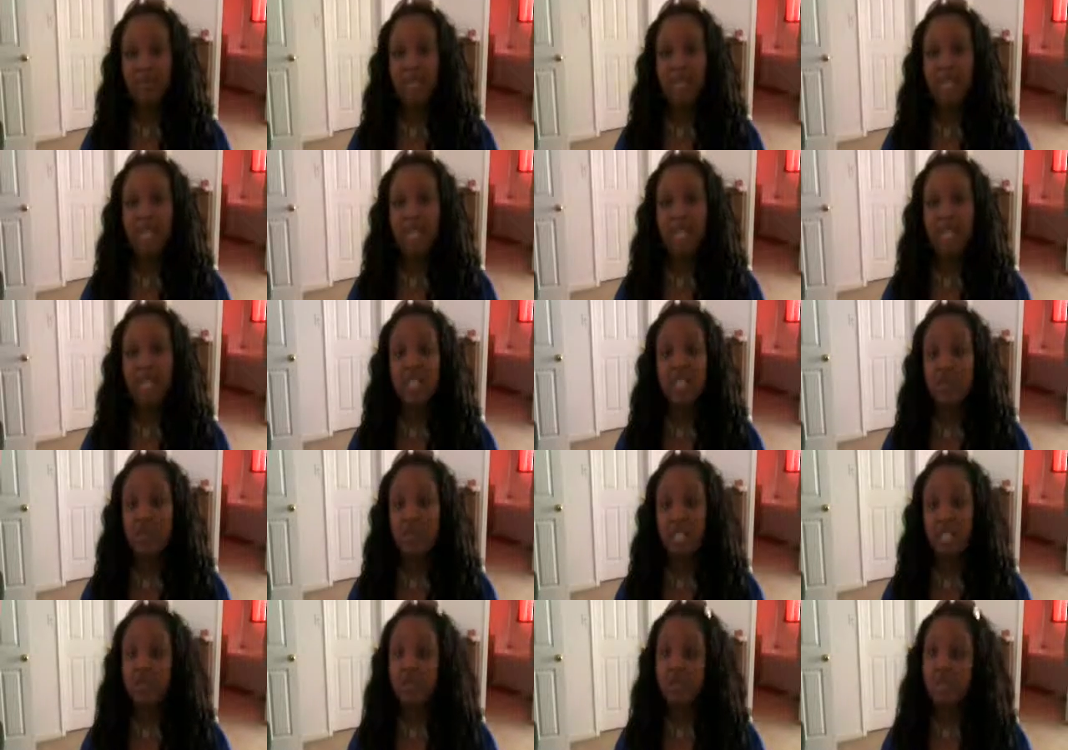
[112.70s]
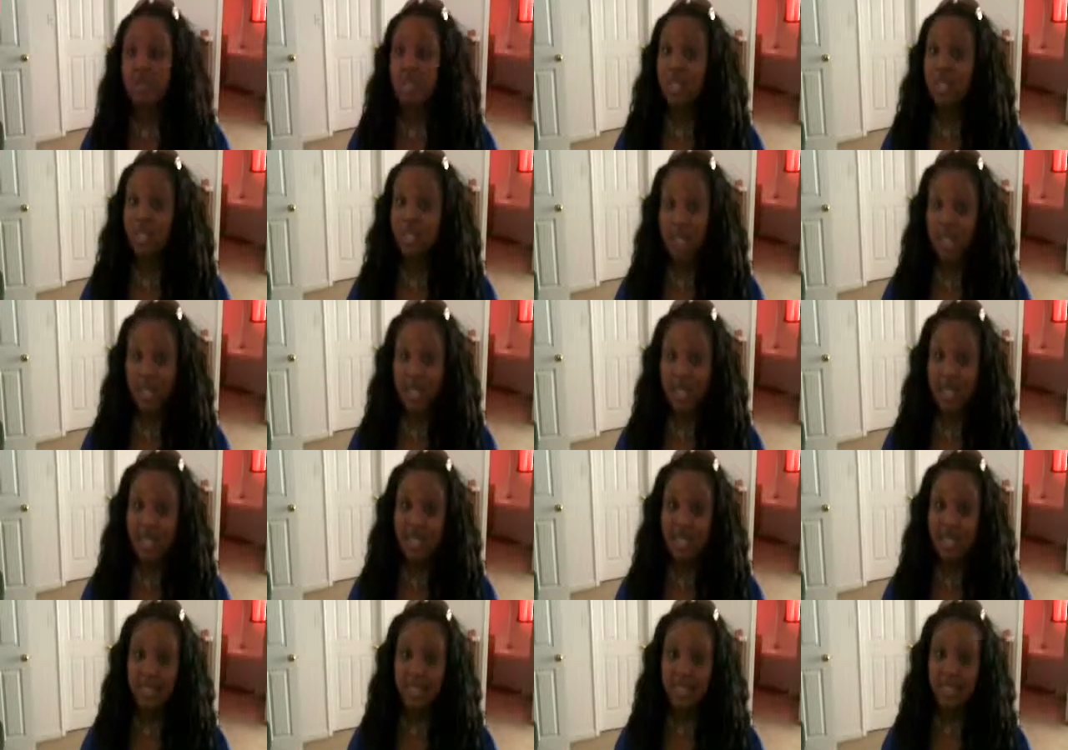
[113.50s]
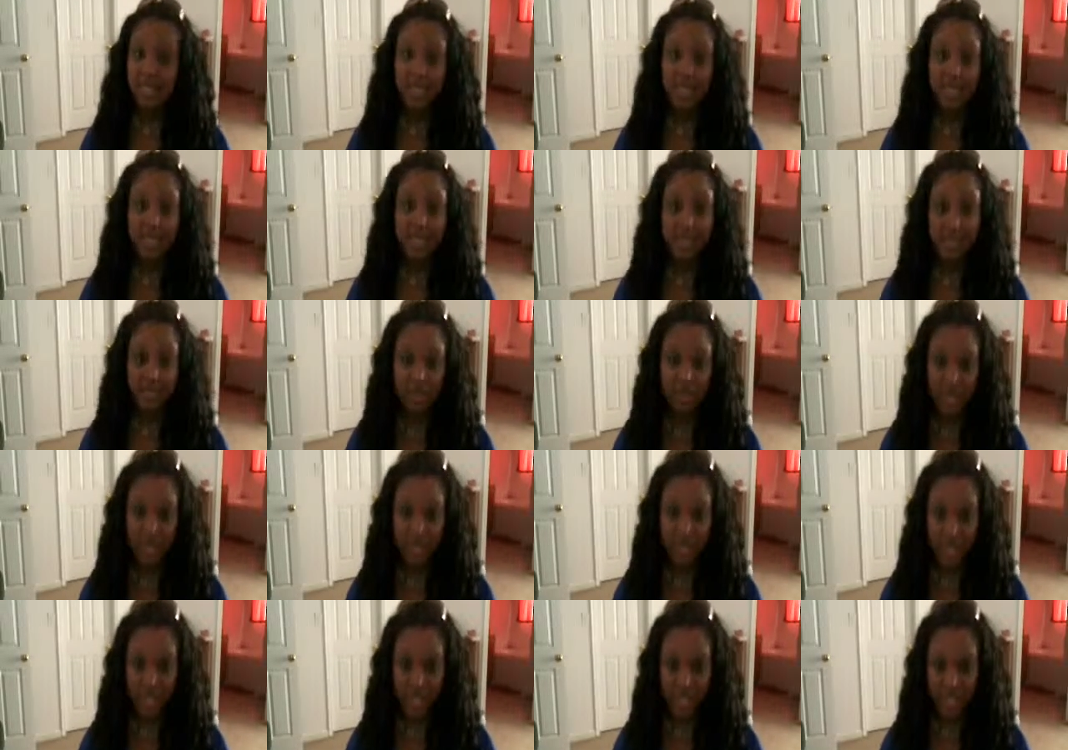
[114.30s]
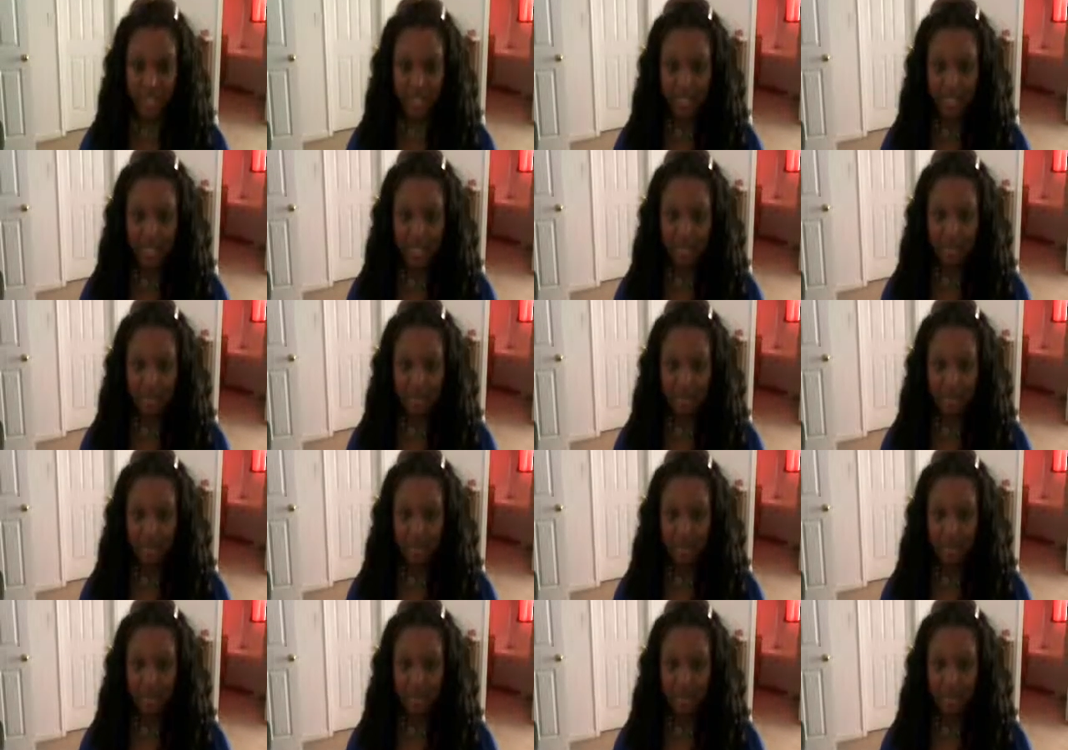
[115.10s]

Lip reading: this hair has been through a lot in these last 30 days.